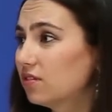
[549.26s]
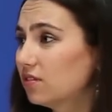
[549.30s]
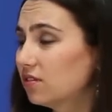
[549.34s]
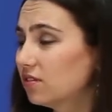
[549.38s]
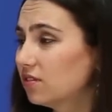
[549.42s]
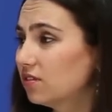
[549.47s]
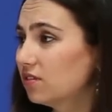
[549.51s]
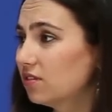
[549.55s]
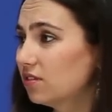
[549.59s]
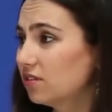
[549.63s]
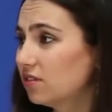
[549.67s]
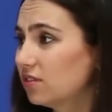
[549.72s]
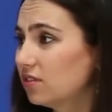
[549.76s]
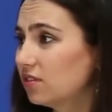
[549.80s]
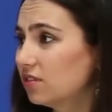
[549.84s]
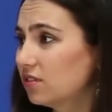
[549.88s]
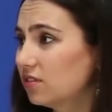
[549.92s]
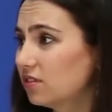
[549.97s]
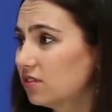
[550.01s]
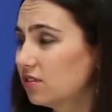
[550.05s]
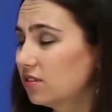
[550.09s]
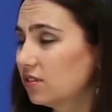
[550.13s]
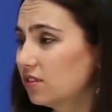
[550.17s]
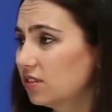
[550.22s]

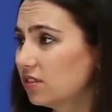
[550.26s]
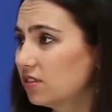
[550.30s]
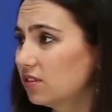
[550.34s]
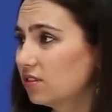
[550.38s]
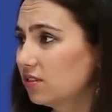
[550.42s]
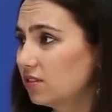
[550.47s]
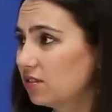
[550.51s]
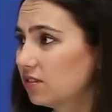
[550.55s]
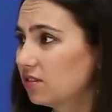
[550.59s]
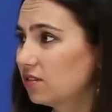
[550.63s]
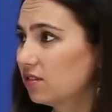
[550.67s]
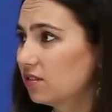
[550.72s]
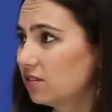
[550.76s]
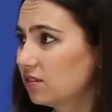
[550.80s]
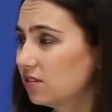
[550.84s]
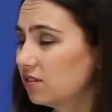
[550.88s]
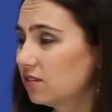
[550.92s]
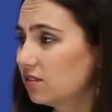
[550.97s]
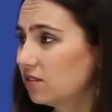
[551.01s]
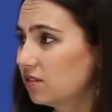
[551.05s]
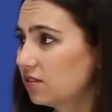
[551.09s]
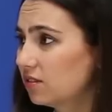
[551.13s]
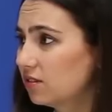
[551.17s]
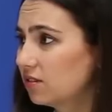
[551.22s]

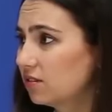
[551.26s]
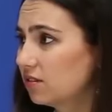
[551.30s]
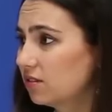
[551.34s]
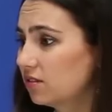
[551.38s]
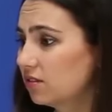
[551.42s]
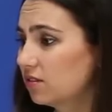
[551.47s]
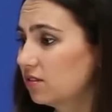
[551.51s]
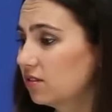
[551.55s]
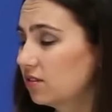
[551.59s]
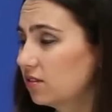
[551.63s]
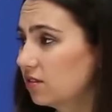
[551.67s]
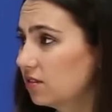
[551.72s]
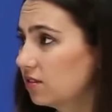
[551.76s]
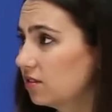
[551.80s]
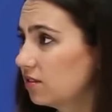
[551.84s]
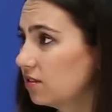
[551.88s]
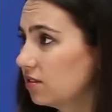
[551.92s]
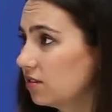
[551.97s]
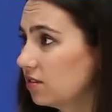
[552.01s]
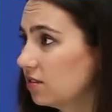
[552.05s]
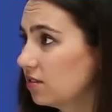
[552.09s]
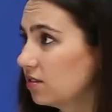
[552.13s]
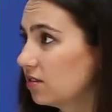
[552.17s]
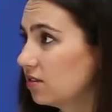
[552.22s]

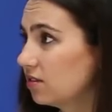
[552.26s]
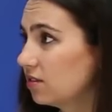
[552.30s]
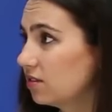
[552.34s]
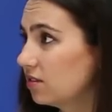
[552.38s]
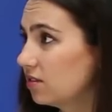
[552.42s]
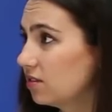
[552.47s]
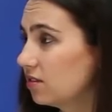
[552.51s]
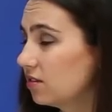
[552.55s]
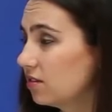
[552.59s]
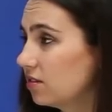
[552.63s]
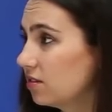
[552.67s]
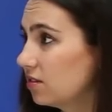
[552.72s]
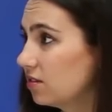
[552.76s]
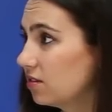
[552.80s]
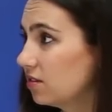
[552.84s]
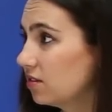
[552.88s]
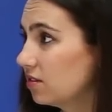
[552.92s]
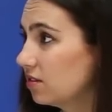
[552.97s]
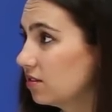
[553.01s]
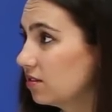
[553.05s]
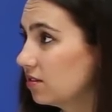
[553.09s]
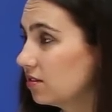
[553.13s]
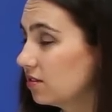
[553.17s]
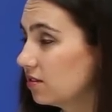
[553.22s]

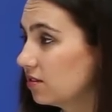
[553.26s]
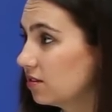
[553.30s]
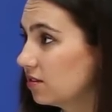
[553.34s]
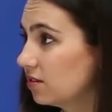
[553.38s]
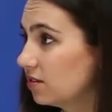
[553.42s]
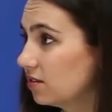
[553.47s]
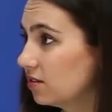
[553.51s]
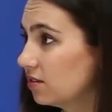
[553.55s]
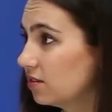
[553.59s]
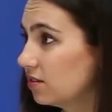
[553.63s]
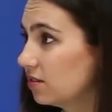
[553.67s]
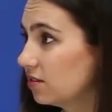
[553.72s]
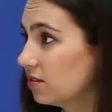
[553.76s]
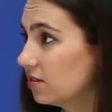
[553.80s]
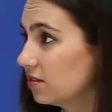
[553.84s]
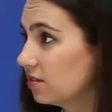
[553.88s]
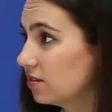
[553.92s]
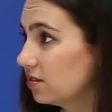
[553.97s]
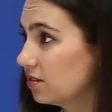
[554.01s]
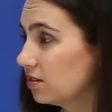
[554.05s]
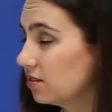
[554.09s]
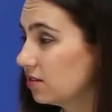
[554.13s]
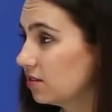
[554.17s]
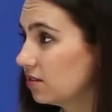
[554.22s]

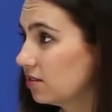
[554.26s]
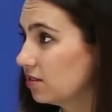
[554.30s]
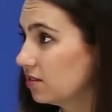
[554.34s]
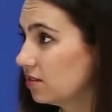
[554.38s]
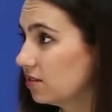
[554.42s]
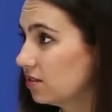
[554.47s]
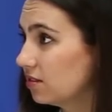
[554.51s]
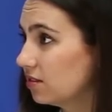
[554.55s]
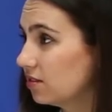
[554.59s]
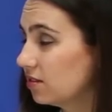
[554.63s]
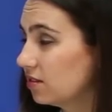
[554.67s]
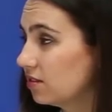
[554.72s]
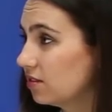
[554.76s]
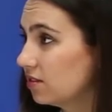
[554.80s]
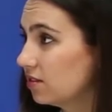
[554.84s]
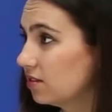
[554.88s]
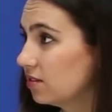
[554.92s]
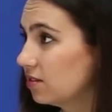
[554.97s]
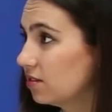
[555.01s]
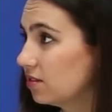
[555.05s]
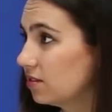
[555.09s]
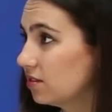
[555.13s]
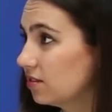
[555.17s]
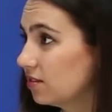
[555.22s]

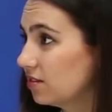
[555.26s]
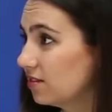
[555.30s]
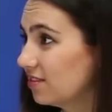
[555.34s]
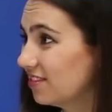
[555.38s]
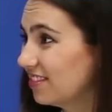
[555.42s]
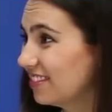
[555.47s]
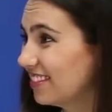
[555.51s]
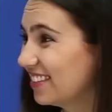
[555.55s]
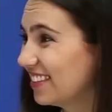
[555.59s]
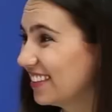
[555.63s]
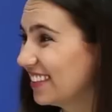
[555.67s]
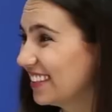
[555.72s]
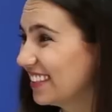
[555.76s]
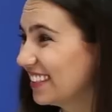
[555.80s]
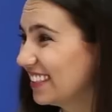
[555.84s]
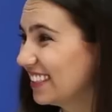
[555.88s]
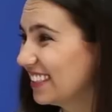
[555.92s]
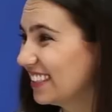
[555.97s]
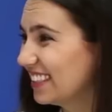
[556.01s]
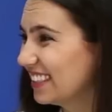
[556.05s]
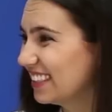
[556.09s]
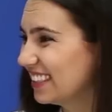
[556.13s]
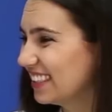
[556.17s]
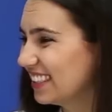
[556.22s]

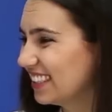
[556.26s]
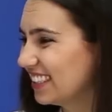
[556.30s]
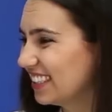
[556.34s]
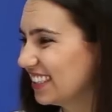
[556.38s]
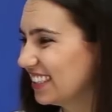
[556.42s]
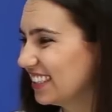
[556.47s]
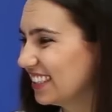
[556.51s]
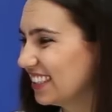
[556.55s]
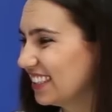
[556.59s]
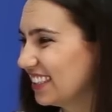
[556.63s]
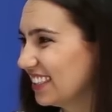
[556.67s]
(not speaking)